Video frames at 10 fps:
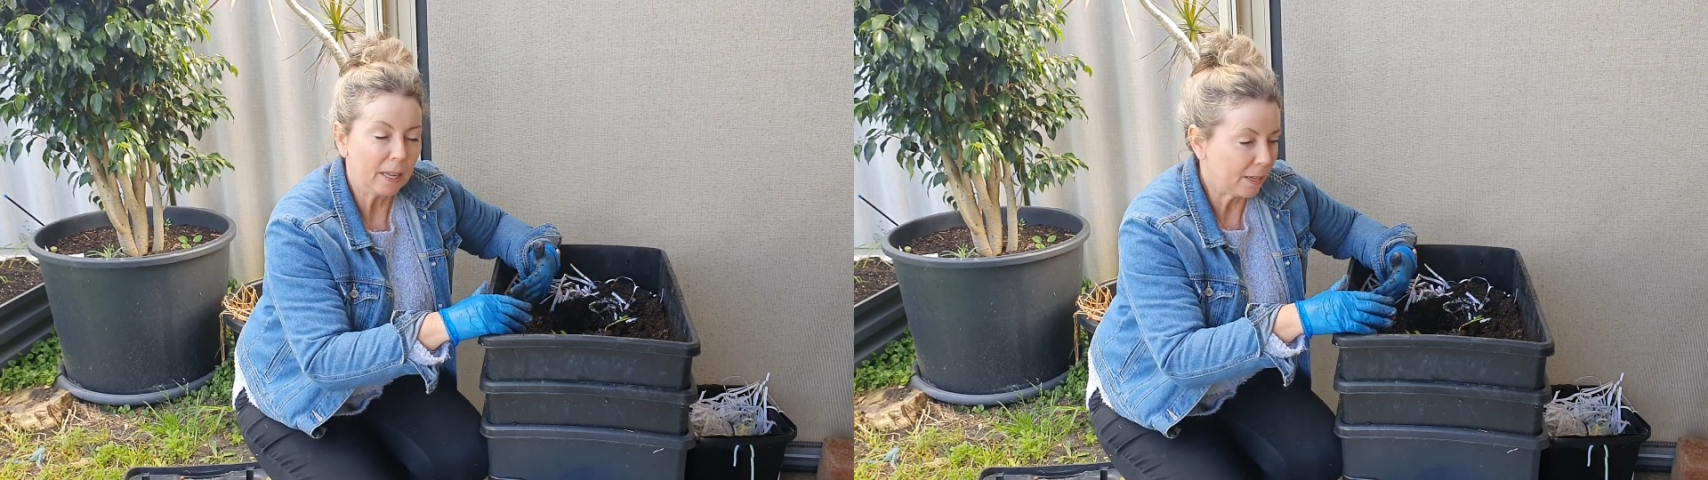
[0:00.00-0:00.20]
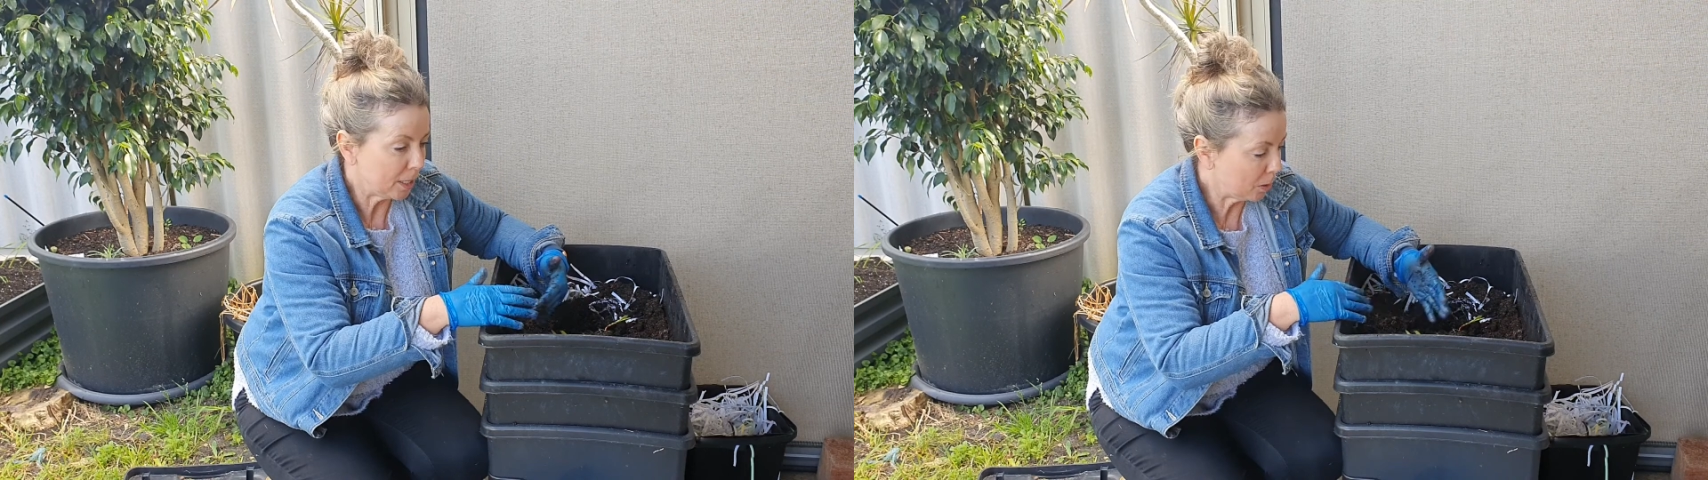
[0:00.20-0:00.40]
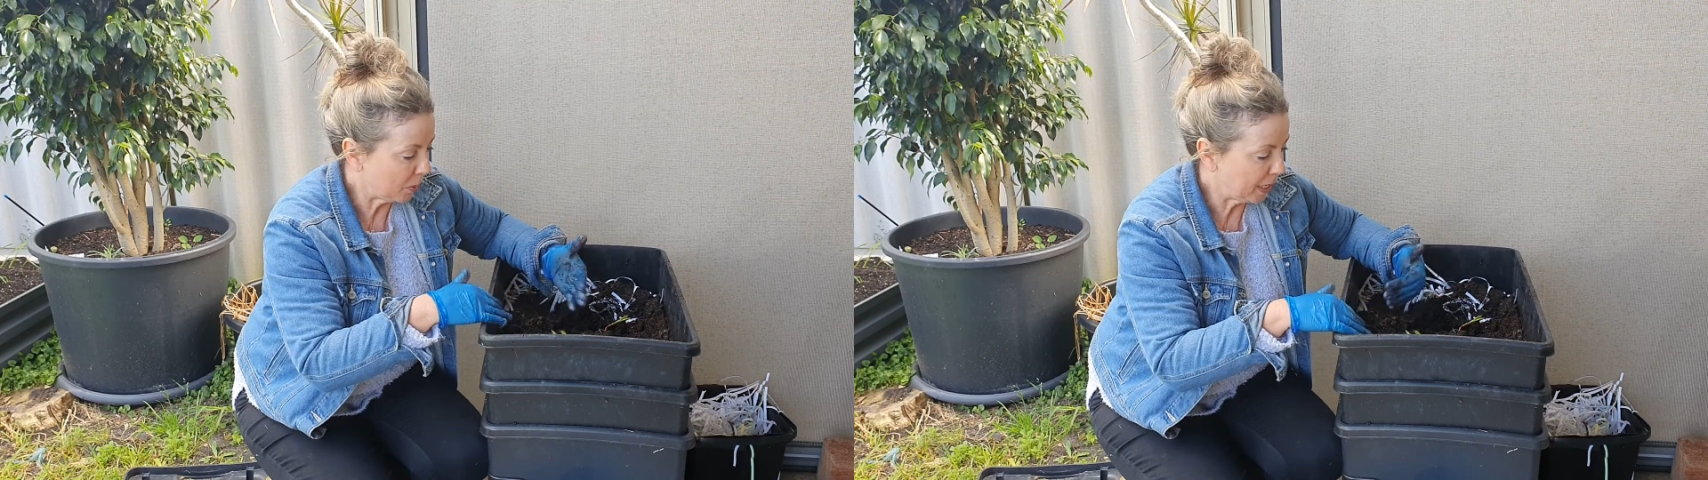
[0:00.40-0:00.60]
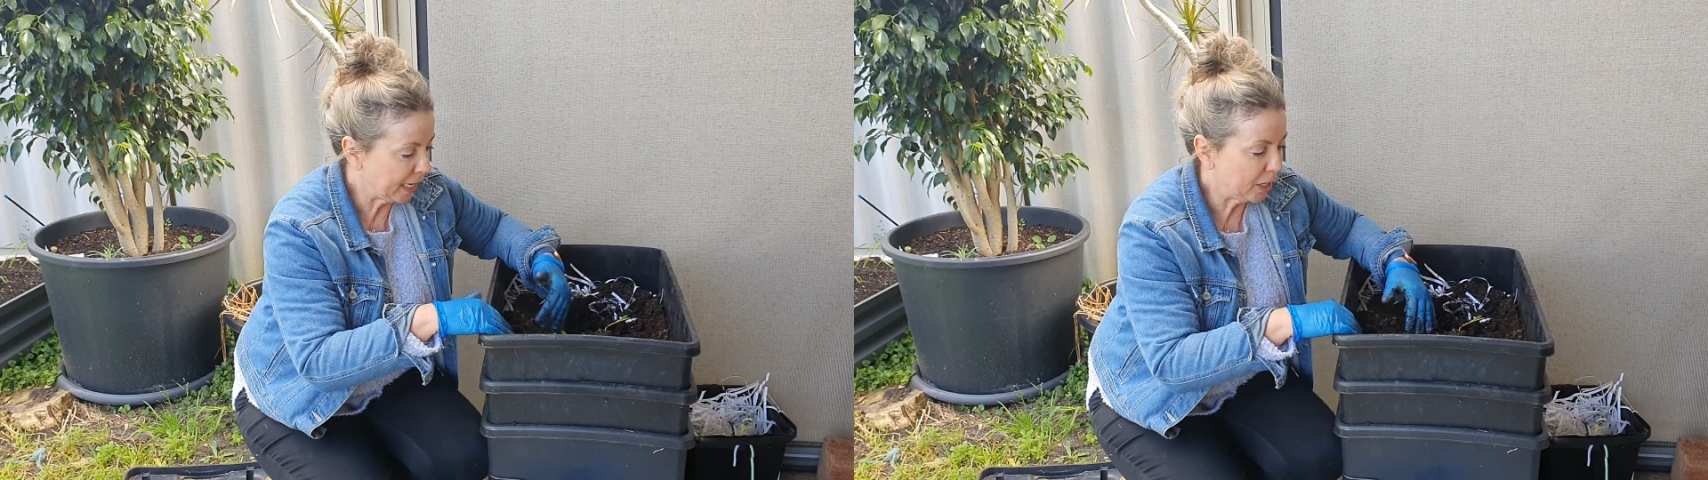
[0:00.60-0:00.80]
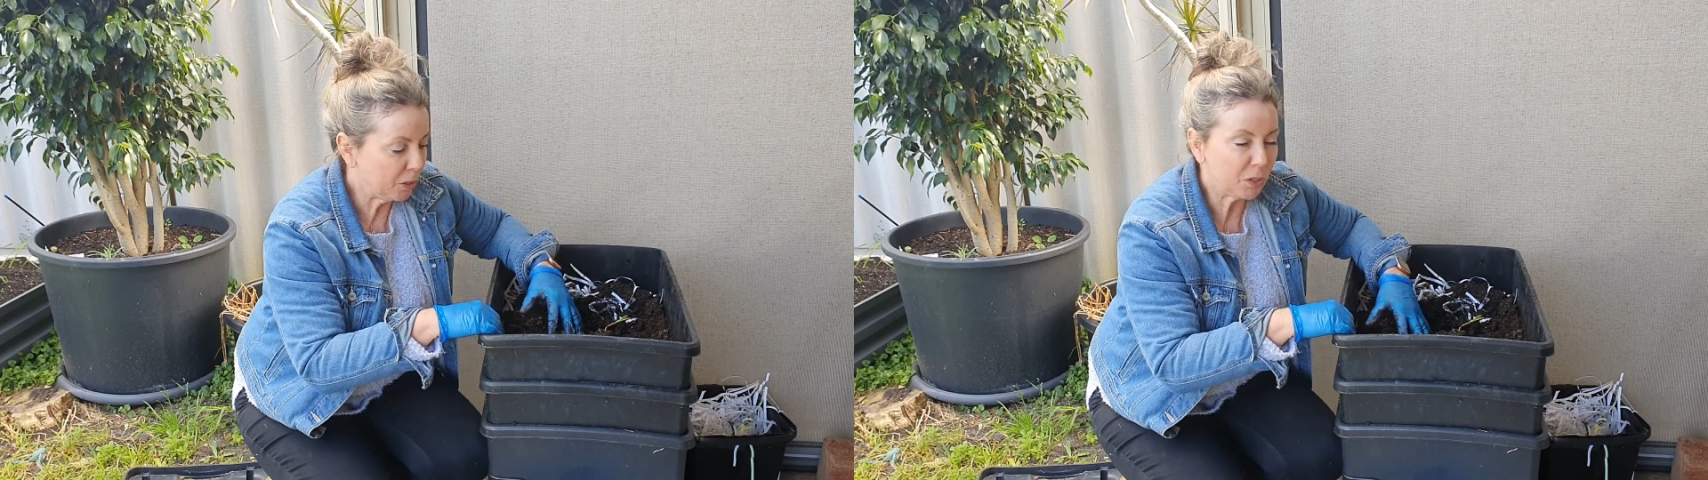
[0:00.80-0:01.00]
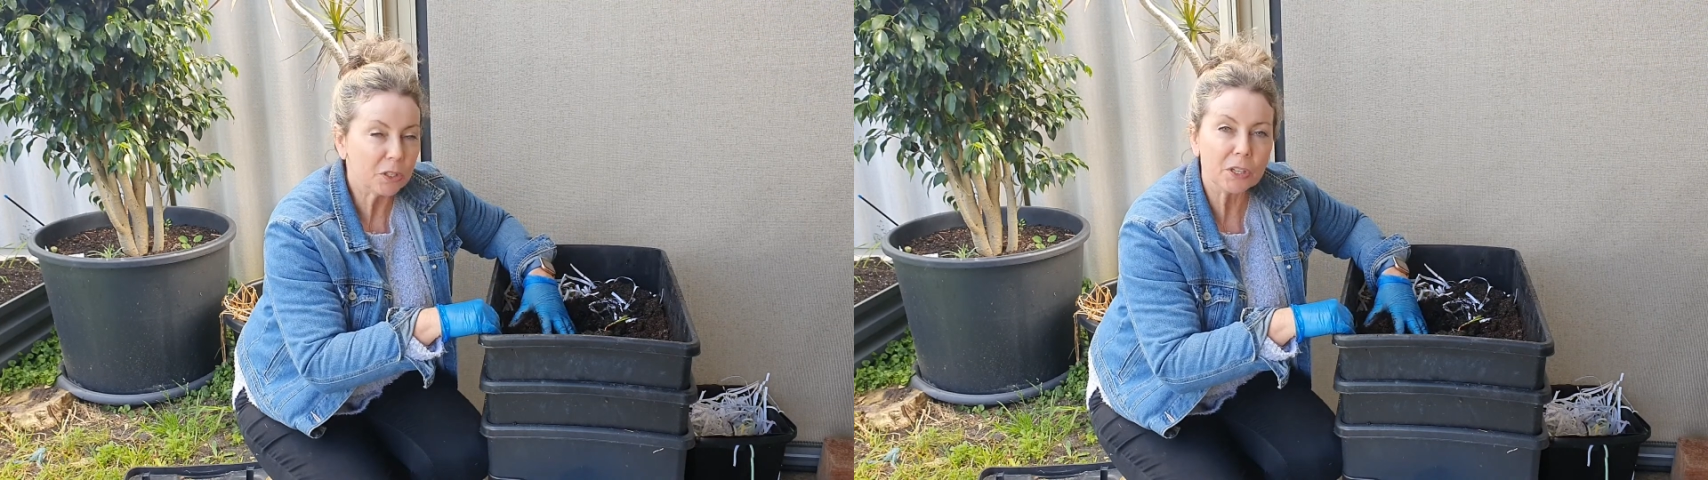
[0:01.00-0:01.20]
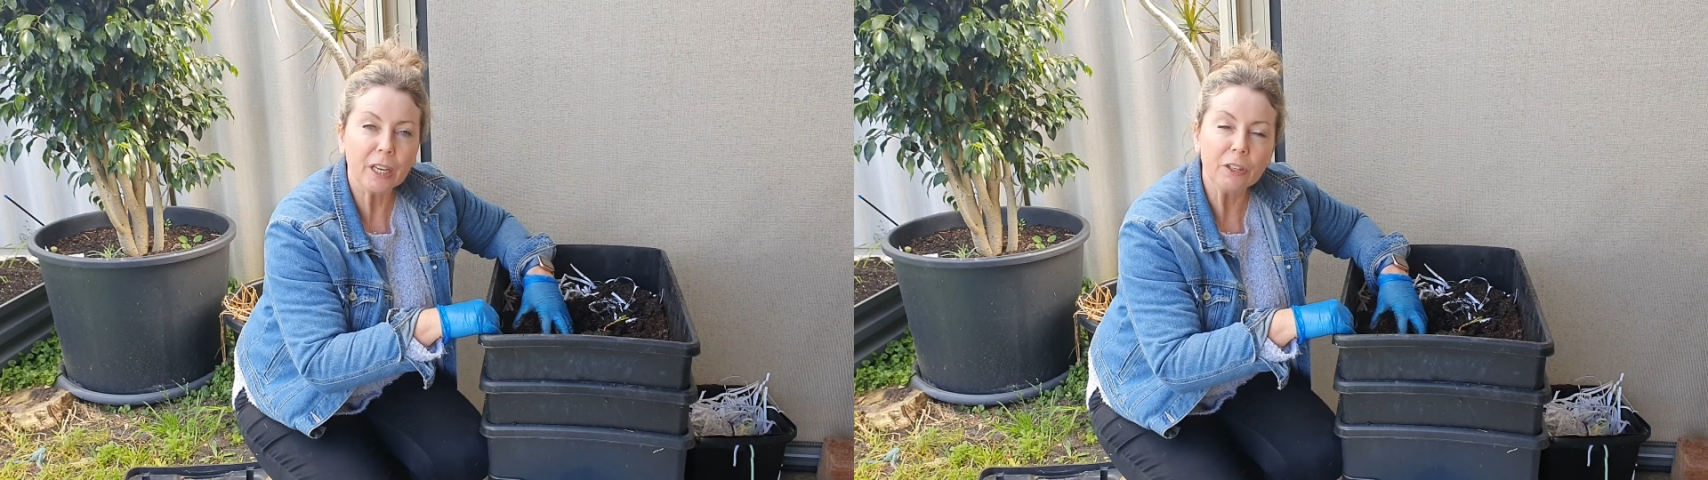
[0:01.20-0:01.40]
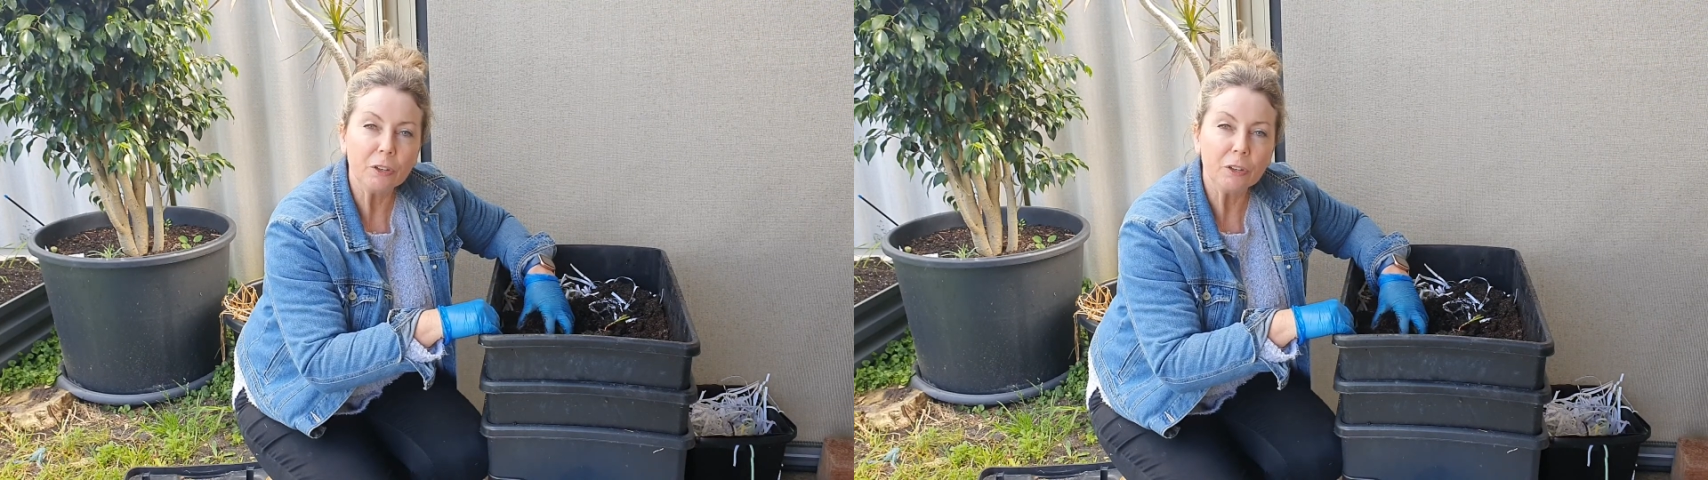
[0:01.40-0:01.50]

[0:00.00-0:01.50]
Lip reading: They just want to get used to their